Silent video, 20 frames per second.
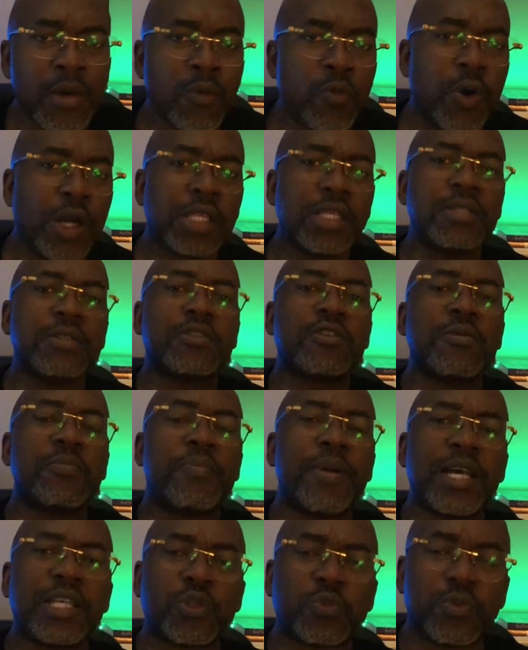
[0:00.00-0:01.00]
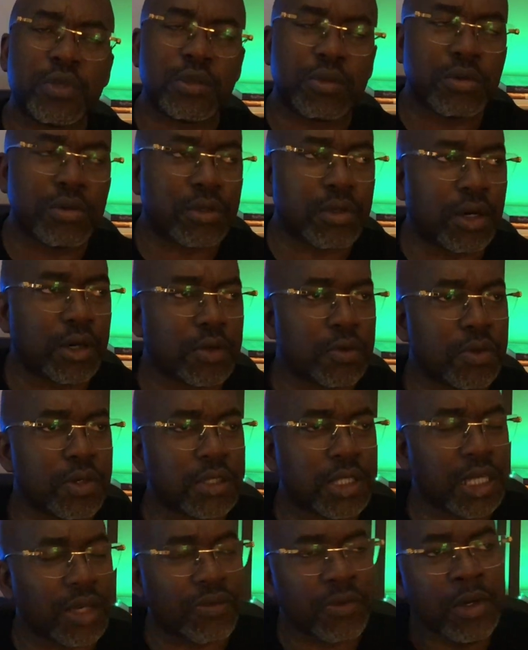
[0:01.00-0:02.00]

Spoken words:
what is the best way to talk to yourself?